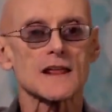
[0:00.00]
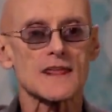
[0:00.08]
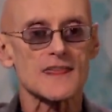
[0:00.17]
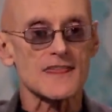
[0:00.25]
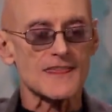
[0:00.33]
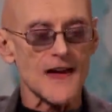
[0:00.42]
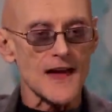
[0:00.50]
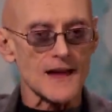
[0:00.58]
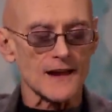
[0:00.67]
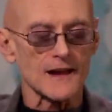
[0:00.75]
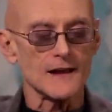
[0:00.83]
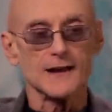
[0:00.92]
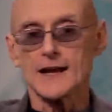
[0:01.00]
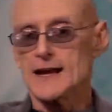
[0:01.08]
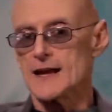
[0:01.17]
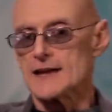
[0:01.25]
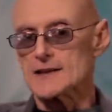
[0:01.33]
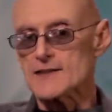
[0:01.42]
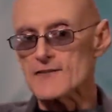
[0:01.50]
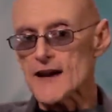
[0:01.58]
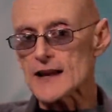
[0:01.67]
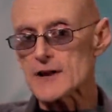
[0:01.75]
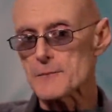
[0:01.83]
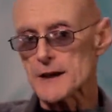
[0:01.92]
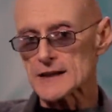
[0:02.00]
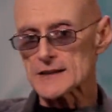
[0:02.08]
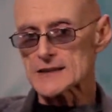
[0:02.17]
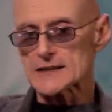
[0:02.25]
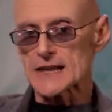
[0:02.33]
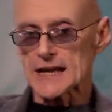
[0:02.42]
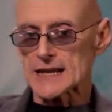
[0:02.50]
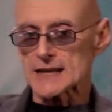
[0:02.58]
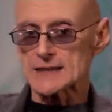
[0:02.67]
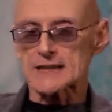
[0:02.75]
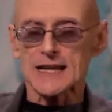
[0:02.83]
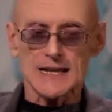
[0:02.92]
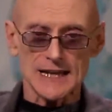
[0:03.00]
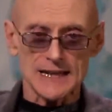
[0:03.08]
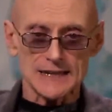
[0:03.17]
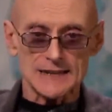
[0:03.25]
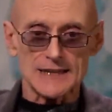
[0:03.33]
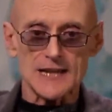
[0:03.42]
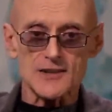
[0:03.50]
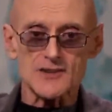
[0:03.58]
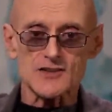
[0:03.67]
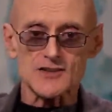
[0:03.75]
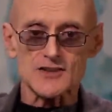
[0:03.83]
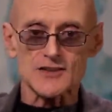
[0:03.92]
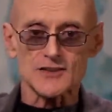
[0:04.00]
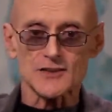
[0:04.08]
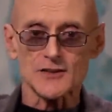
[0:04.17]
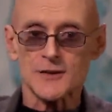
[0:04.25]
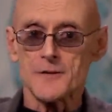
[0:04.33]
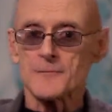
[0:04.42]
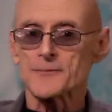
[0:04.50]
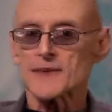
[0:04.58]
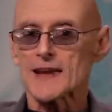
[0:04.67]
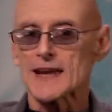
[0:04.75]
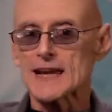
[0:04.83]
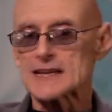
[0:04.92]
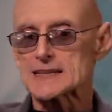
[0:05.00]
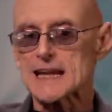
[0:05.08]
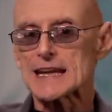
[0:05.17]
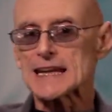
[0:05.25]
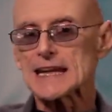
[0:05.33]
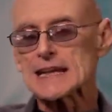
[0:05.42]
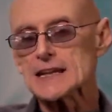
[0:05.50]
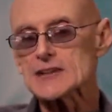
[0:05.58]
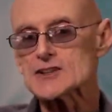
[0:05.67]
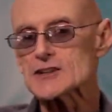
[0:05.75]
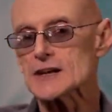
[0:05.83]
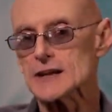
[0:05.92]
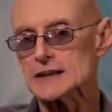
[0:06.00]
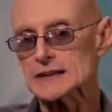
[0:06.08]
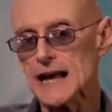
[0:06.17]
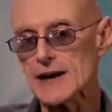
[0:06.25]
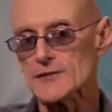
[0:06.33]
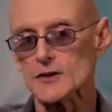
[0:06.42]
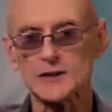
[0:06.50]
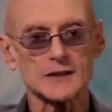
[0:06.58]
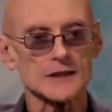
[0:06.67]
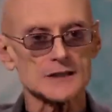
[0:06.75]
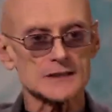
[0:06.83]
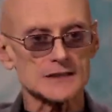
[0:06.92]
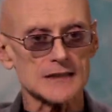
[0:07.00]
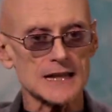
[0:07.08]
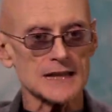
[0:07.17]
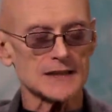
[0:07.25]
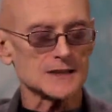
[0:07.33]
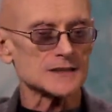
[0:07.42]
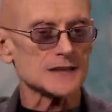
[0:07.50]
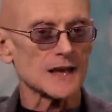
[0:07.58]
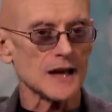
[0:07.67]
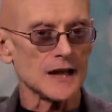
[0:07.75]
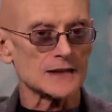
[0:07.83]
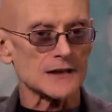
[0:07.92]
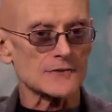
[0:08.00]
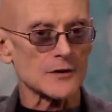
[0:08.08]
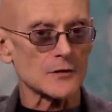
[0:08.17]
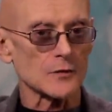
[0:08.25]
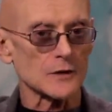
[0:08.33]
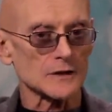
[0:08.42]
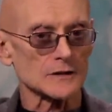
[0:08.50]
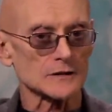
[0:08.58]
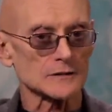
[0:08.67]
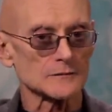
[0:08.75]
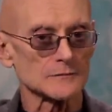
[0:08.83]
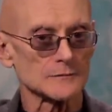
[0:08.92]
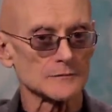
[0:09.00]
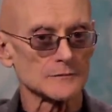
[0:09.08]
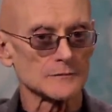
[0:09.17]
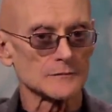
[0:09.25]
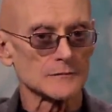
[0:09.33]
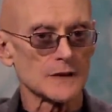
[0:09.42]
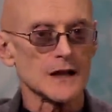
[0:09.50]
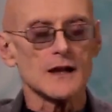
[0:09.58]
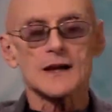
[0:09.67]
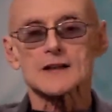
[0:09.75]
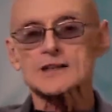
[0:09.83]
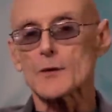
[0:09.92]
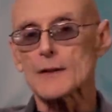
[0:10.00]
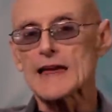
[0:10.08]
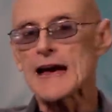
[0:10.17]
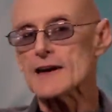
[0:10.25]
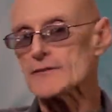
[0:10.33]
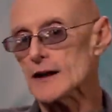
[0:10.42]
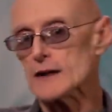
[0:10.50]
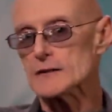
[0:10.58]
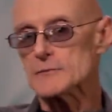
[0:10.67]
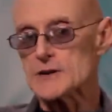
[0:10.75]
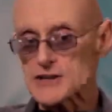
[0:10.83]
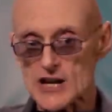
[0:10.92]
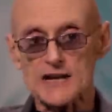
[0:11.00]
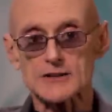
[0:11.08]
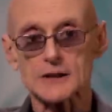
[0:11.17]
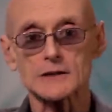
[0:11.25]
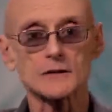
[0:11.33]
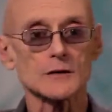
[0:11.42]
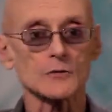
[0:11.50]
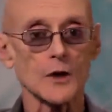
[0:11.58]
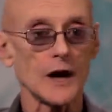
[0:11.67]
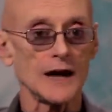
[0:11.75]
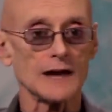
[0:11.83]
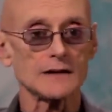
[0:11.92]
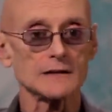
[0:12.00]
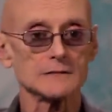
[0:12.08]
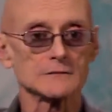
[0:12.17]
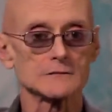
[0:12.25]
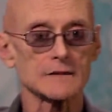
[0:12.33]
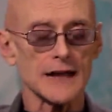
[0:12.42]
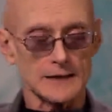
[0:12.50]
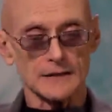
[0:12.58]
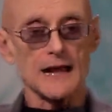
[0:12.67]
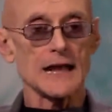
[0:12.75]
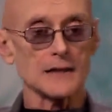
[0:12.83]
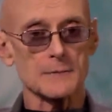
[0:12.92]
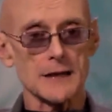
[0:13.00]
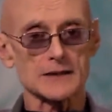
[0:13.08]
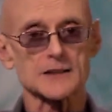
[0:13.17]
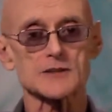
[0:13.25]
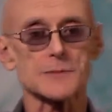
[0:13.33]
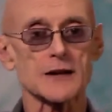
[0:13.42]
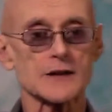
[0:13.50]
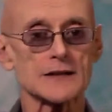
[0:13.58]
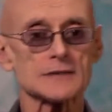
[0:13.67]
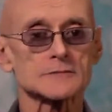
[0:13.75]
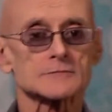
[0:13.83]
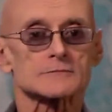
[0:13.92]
thing developmental studies teaches you is that each level sees a different world. So we have a magenta rod, an elemental spirit,